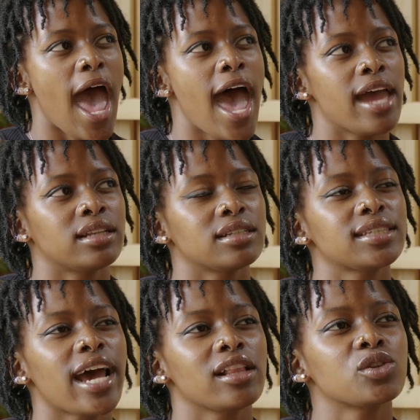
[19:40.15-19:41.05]
and
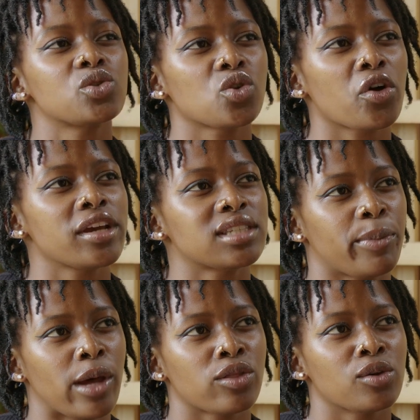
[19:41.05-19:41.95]
telling stories
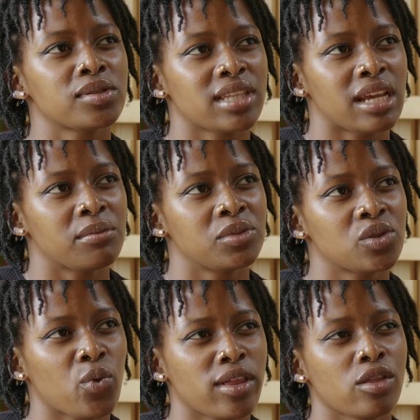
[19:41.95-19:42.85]
about those
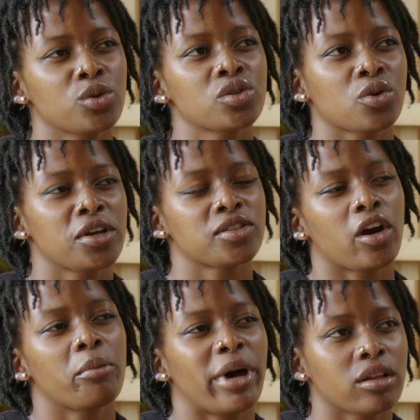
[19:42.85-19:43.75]
themes, whether those stories
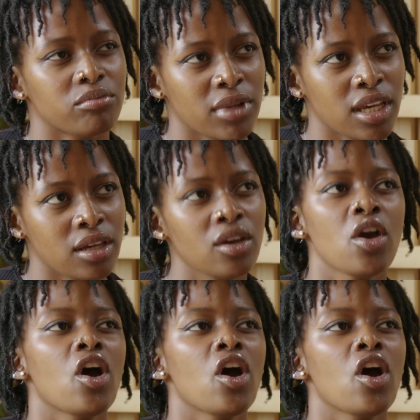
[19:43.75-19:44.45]
are about me,